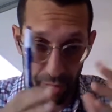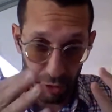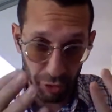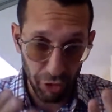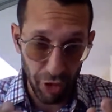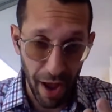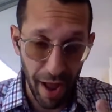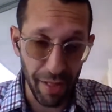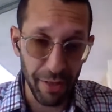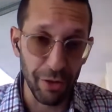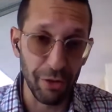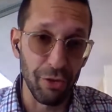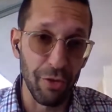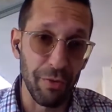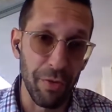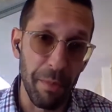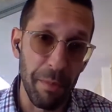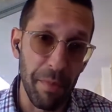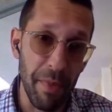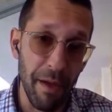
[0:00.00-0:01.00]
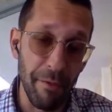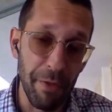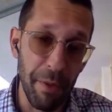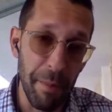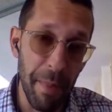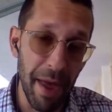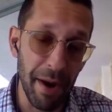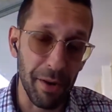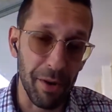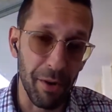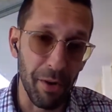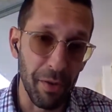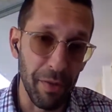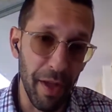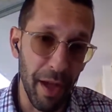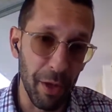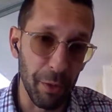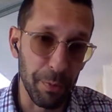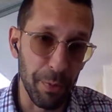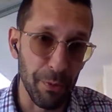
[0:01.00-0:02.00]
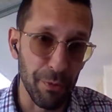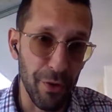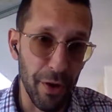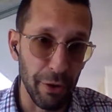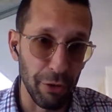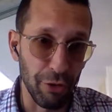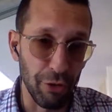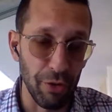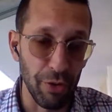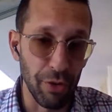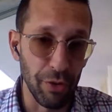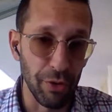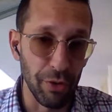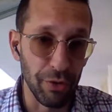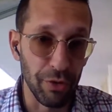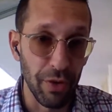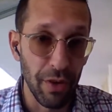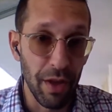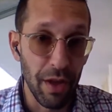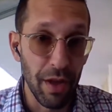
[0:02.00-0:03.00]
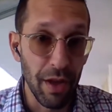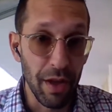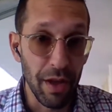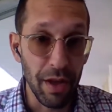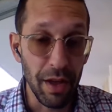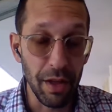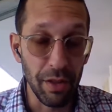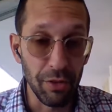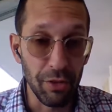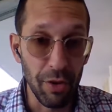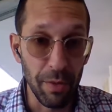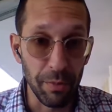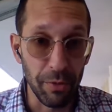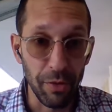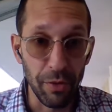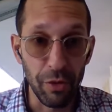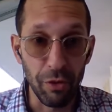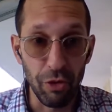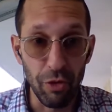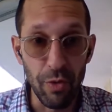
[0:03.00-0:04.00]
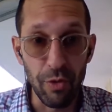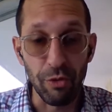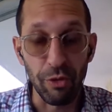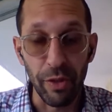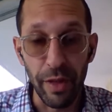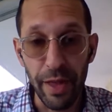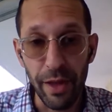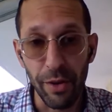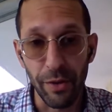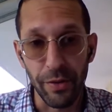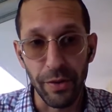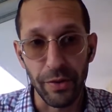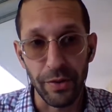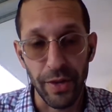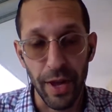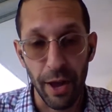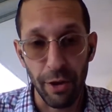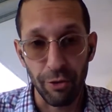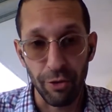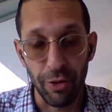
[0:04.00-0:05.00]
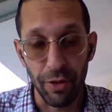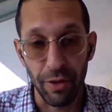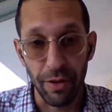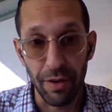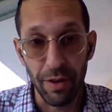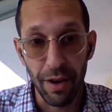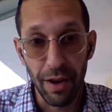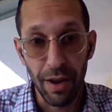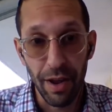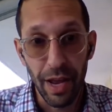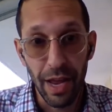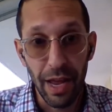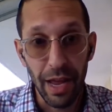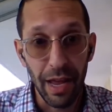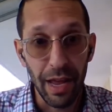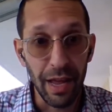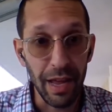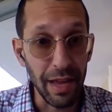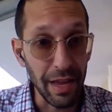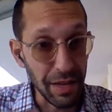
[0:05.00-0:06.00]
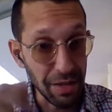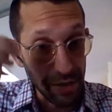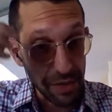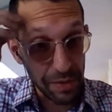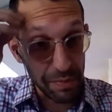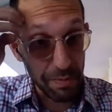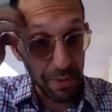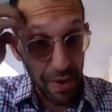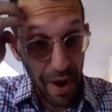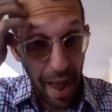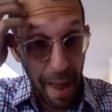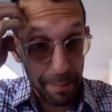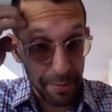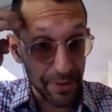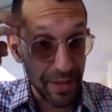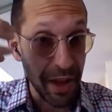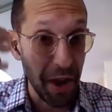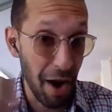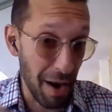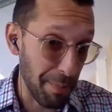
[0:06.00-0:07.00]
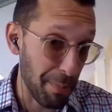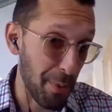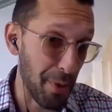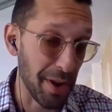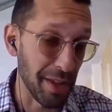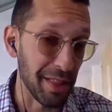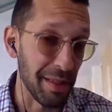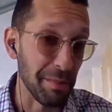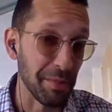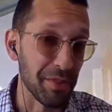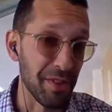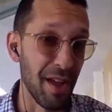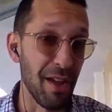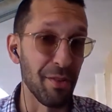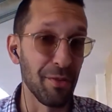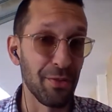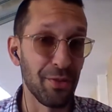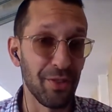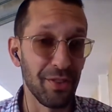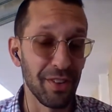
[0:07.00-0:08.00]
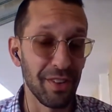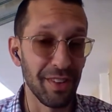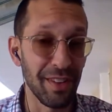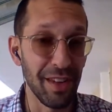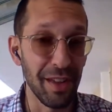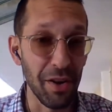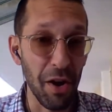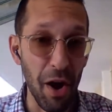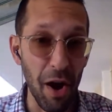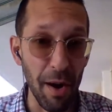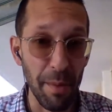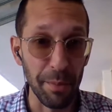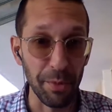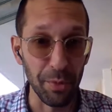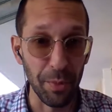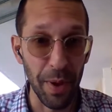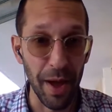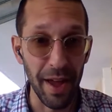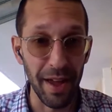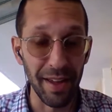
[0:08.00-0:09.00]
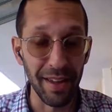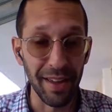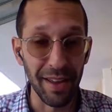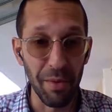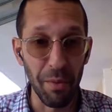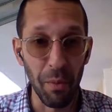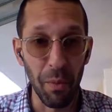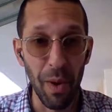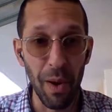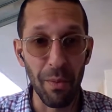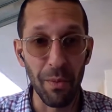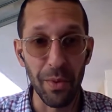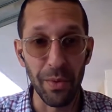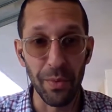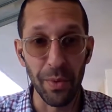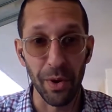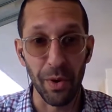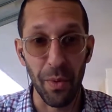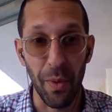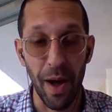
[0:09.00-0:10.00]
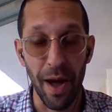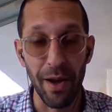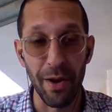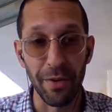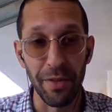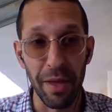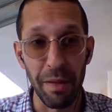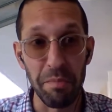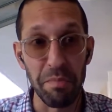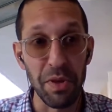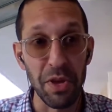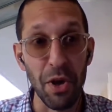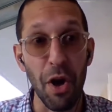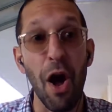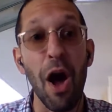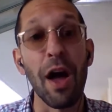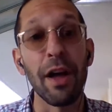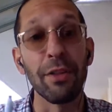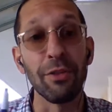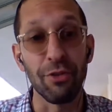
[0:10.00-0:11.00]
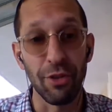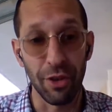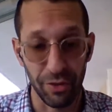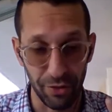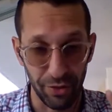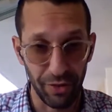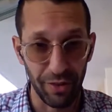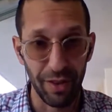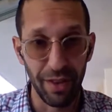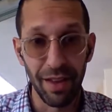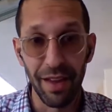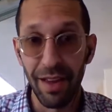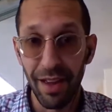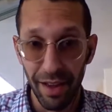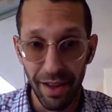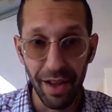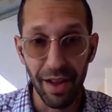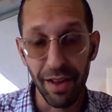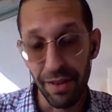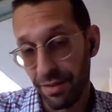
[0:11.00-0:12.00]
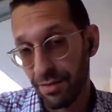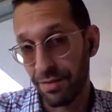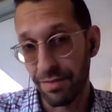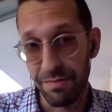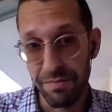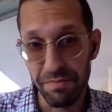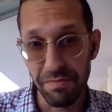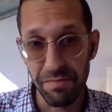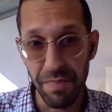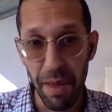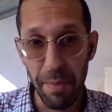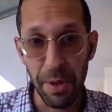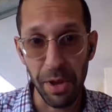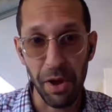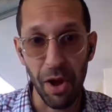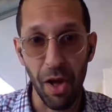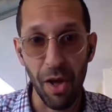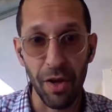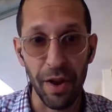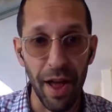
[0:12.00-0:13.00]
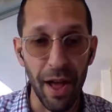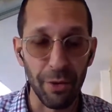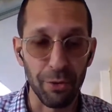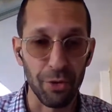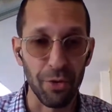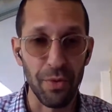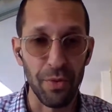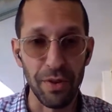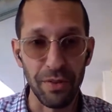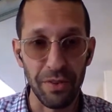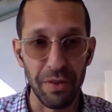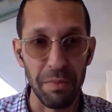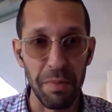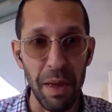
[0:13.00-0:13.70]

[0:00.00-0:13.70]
challenge of the medical and health professionals in terms of the Jewish legal discussion is perhaps they are putting themselves in harm's way. What would require them beyond just, maybe call it altruism,